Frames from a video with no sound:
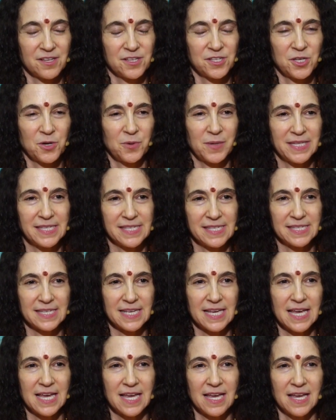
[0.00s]
So it's
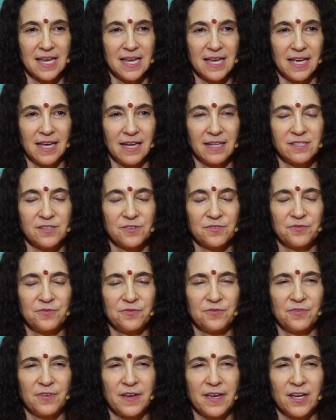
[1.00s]
a
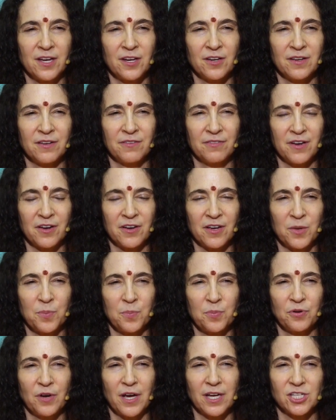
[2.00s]
very, very
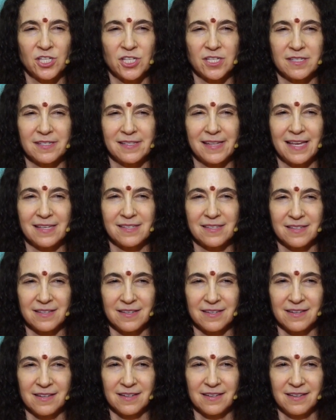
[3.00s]
precious
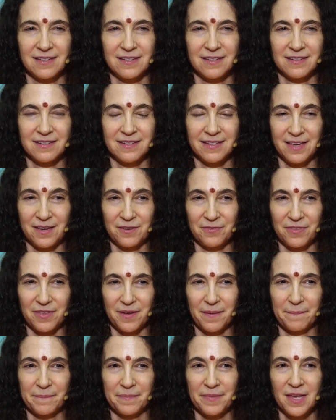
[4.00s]
lesson to give
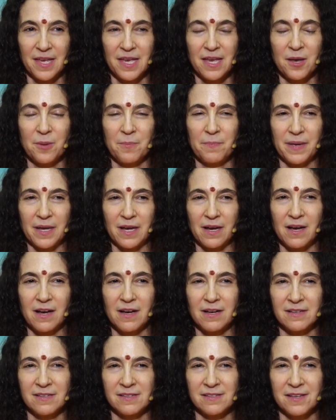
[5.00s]
them,
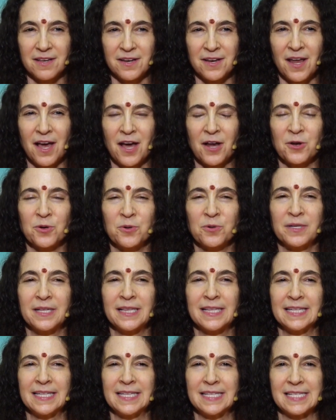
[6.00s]
because not
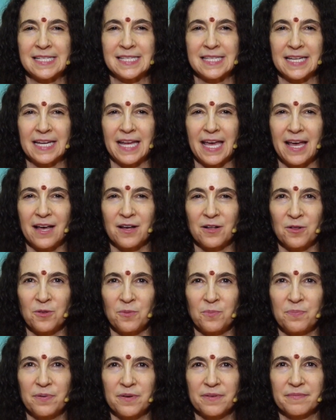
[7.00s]
only does it
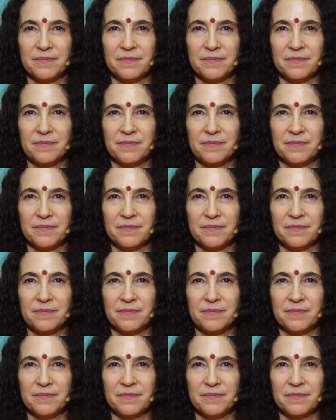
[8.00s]
help